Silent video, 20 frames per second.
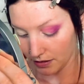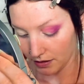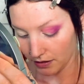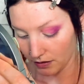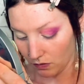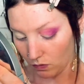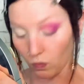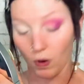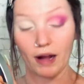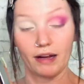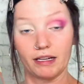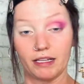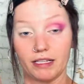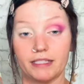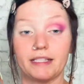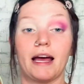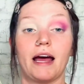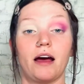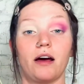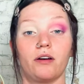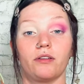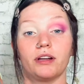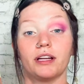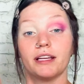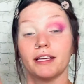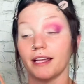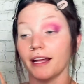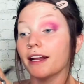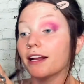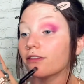winding down,
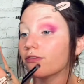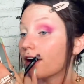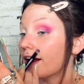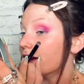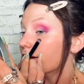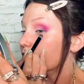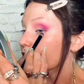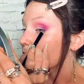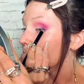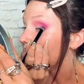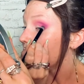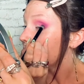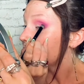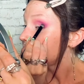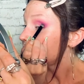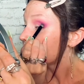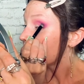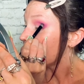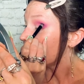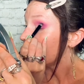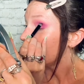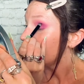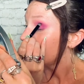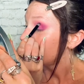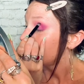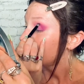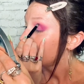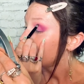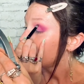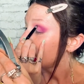getting ready for
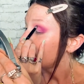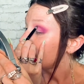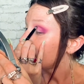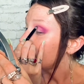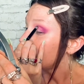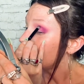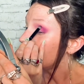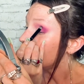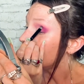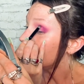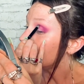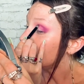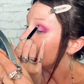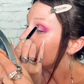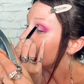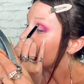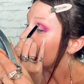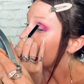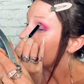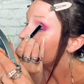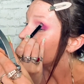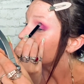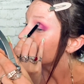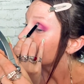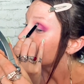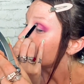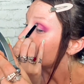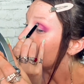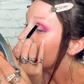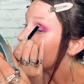bedtime, and I will
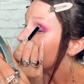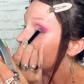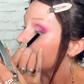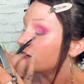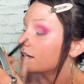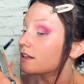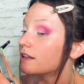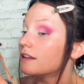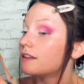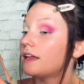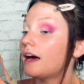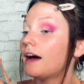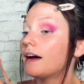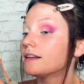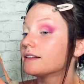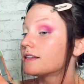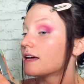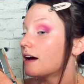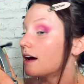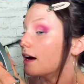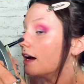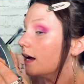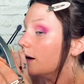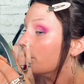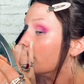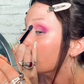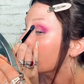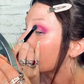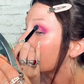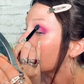spend that time
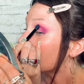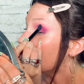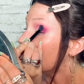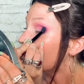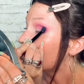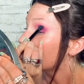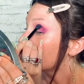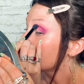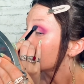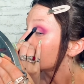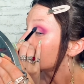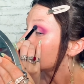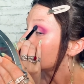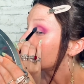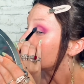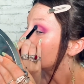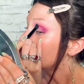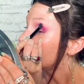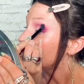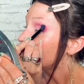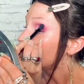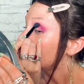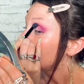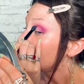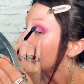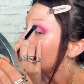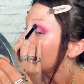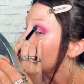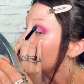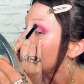like an hour or two
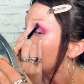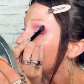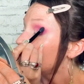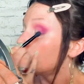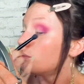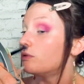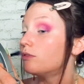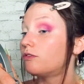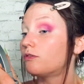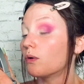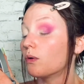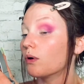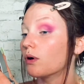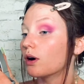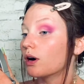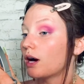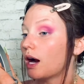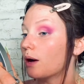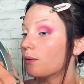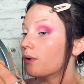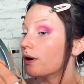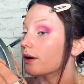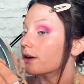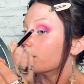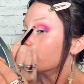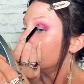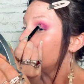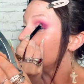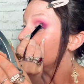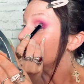before I want to
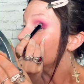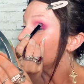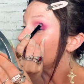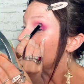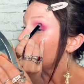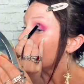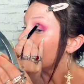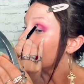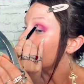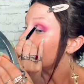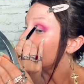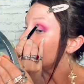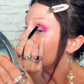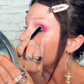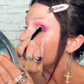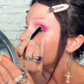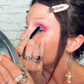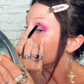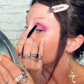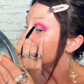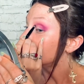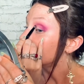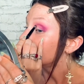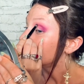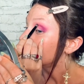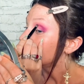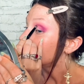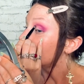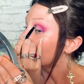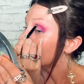be in bed and
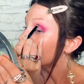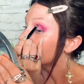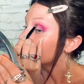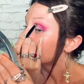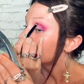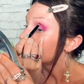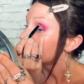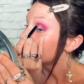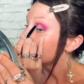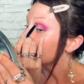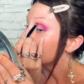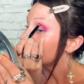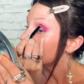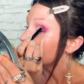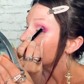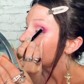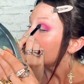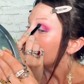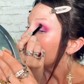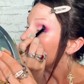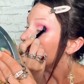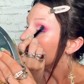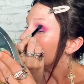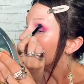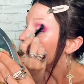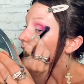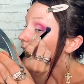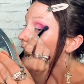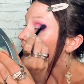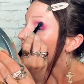going to sleep,
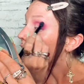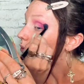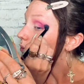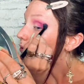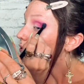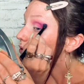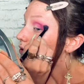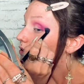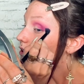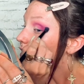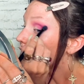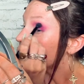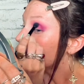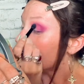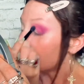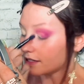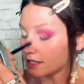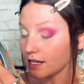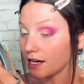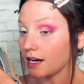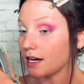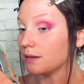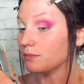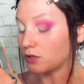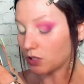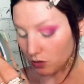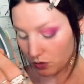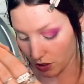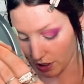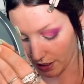and I will take that time
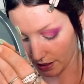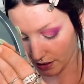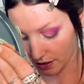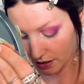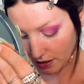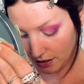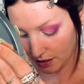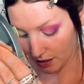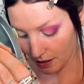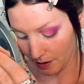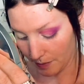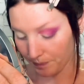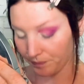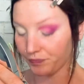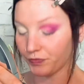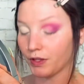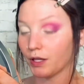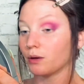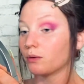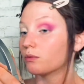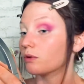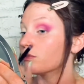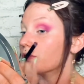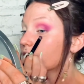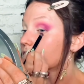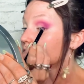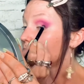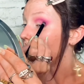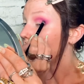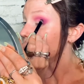to just reflect on my